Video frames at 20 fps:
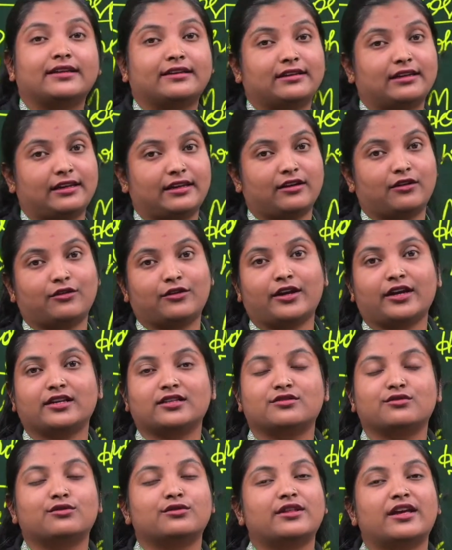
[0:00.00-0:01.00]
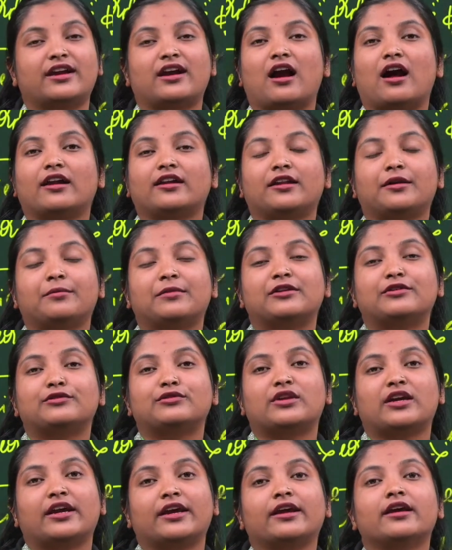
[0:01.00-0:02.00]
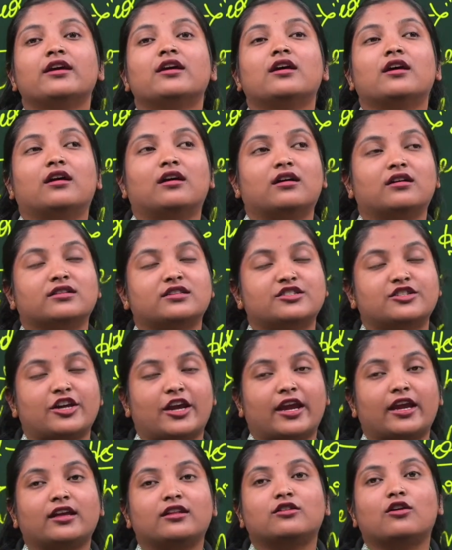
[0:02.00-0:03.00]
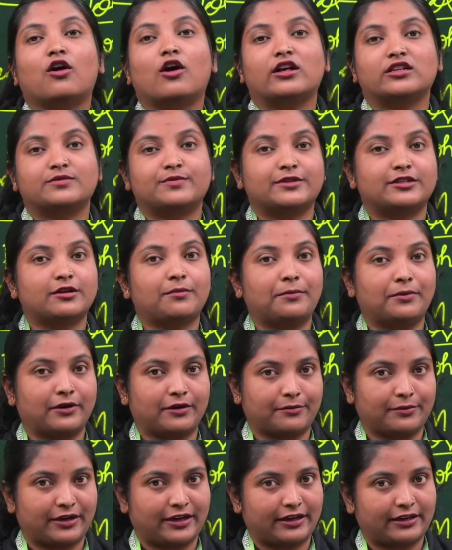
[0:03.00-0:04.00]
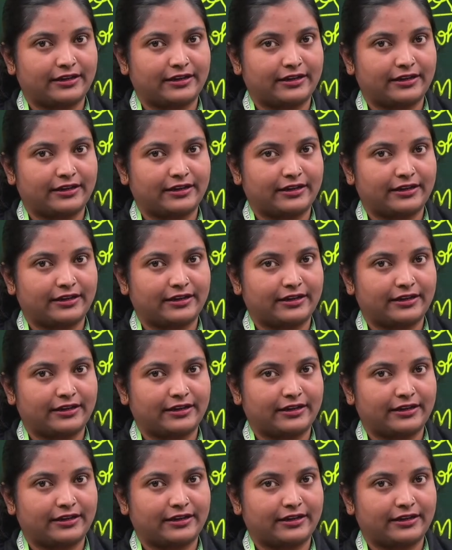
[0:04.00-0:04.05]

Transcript: Okay, so they can't able to stay in the hospital permanently.